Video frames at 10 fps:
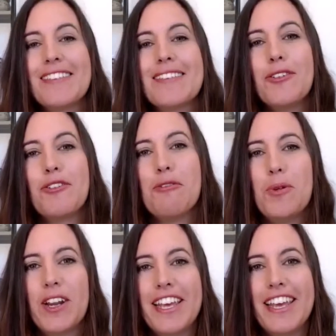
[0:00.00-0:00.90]
it's Laura
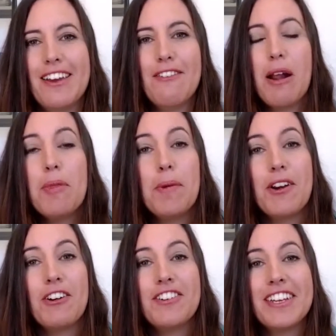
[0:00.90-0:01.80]
Morley here and I'm the
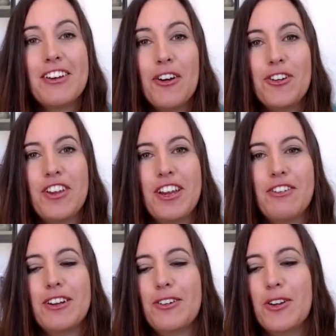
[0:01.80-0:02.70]
parenting coach here
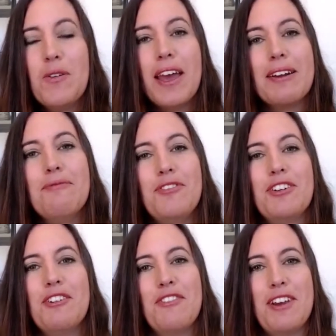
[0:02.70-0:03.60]
at Lulu, and I'm
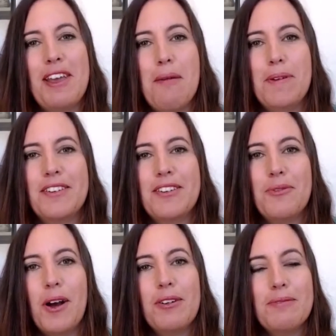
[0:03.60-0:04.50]
very, very happy to
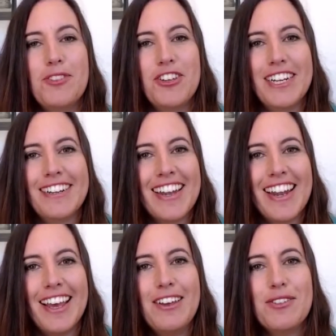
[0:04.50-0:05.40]
welcome Jenna
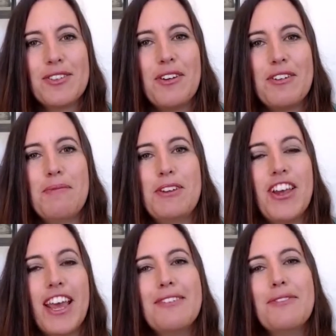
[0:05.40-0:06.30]
today, who's going to be
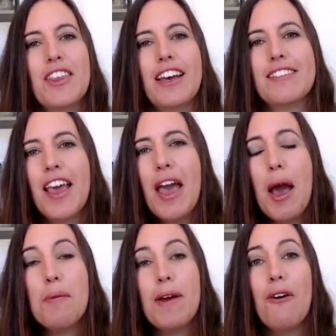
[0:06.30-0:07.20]
chatting with us
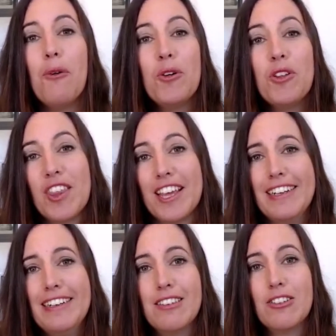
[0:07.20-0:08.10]
about all
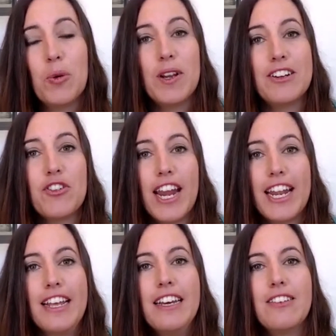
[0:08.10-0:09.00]
things toilet
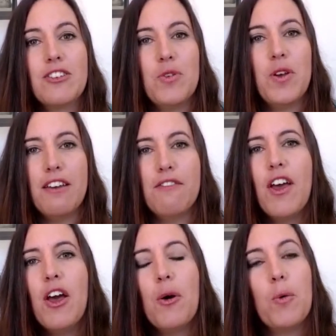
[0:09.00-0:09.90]
training kids who have
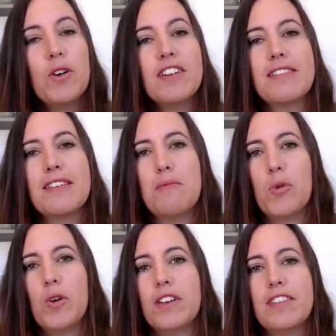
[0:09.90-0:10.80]
autism
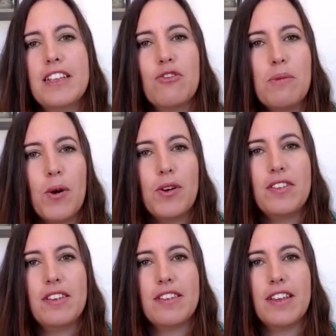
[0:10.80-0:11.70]
or sensory
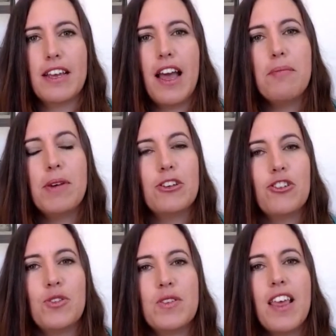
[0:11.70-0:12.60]
processing
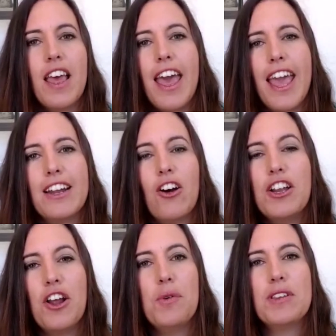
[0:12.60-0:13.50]
issues. And I
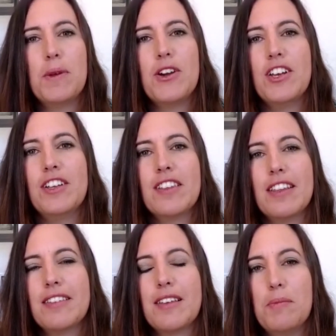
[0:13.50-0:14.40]
know as parents that
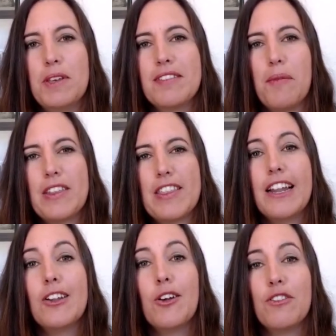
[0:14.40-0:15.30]
this can be something that a
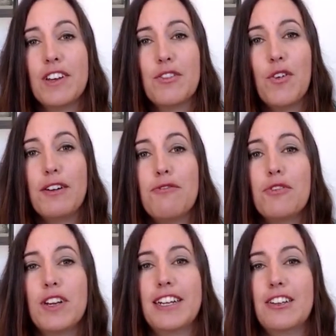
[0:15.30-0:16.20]
lot of us find
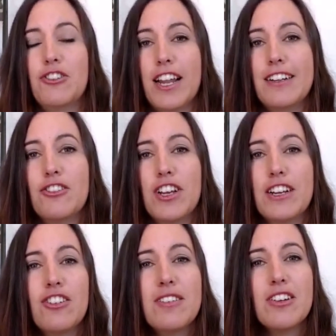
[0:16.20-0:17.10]
really challenging,
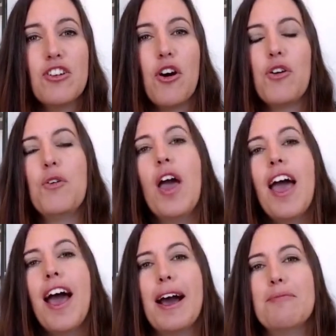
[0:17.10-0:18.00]
just to know,
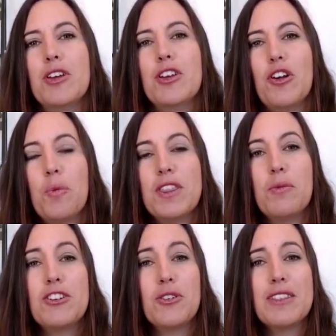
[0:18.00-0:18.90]
whether
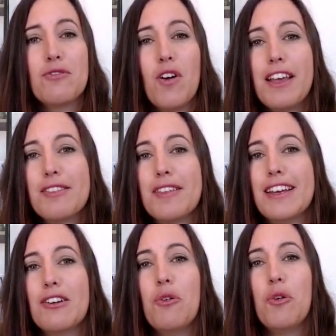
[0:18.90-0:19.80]
we're doing the right
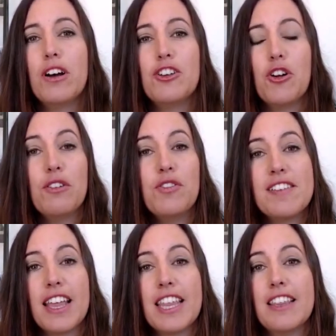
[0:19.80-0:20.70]
thing or, if there's
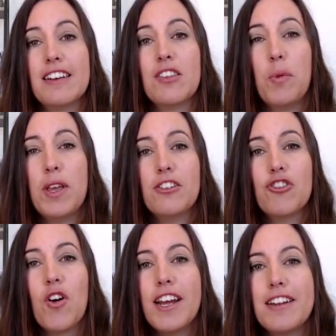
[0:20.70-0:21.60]
other things that we can
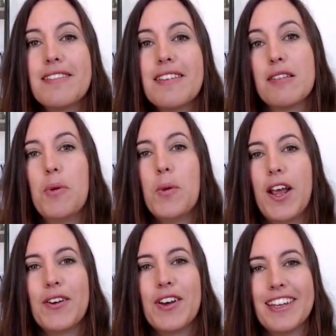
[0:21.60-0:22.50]
try just to support
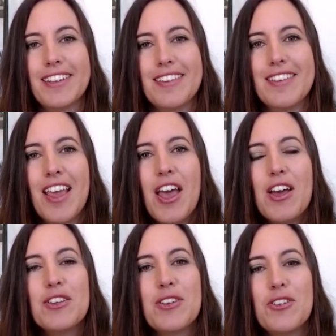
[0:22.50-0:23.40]
our kids.
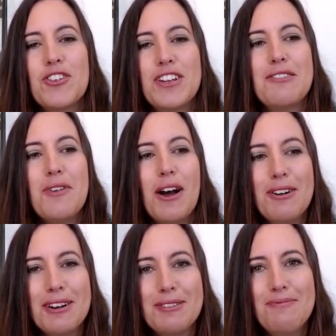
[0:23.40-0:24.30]
So Jenna,
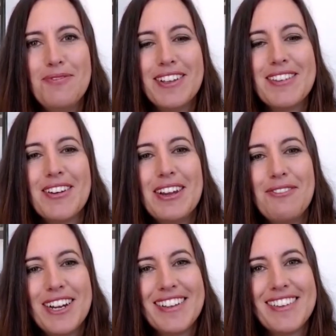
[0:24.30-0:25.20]
welcome. It's so
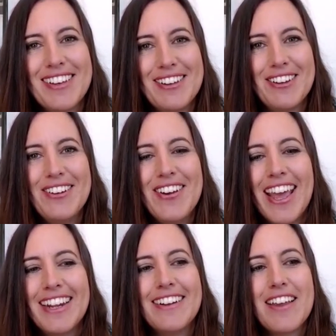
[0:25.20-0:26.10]
lovely to see you.
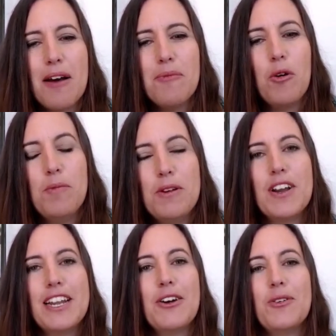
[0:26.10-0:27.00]
And what would be
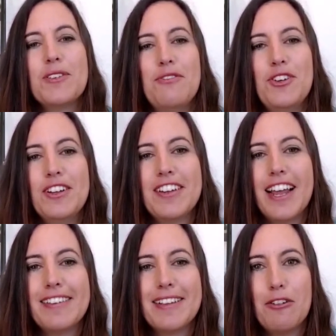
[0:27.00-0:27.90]
really cool is if you can tell
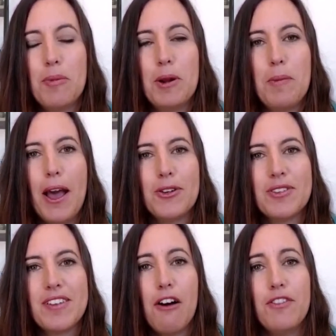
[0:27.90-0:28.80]
us a little bit about
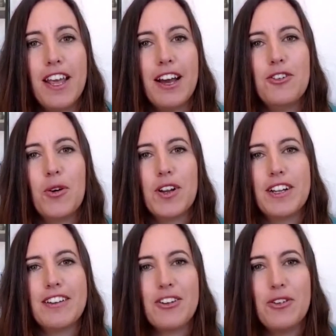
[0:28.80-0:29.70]
yourself and how you got
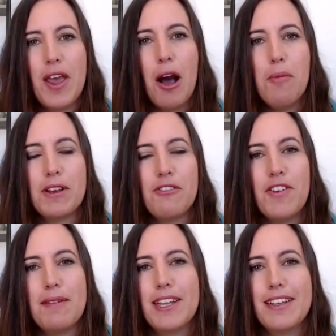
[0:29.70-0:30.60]
into helping
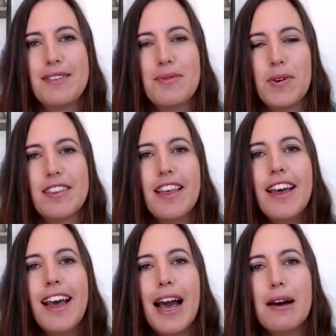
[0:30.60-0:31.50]
families with
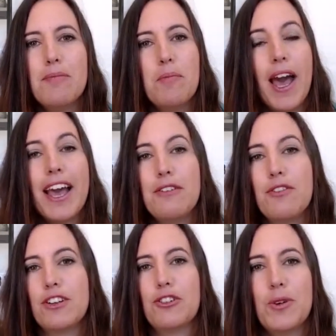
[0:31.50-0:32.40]

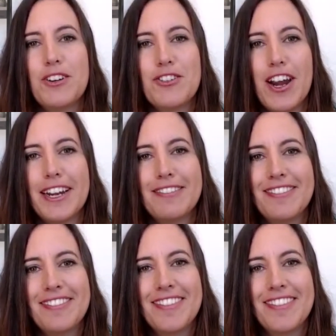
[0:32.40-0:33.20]
behaviour and toilet training.